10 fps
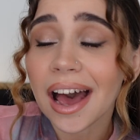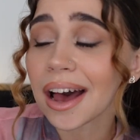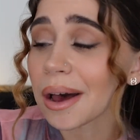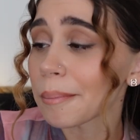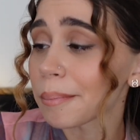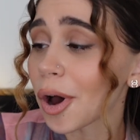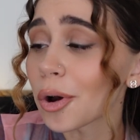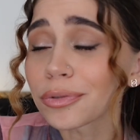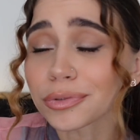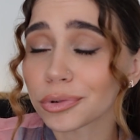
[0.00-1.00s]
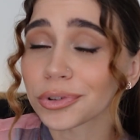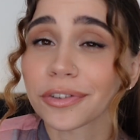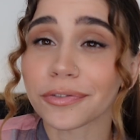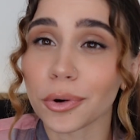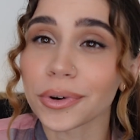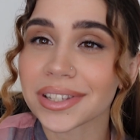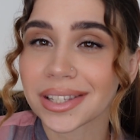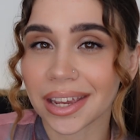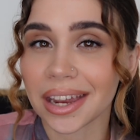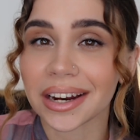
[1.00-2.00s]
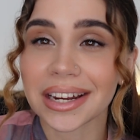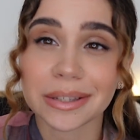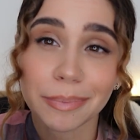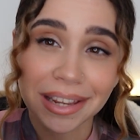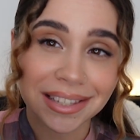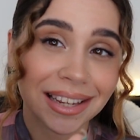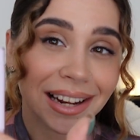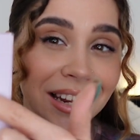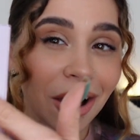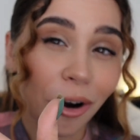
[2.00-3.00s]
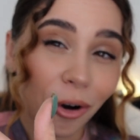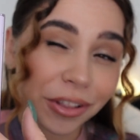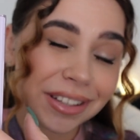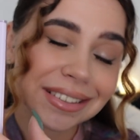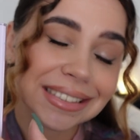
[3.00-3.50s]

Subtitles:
But overall, the focus here is basically on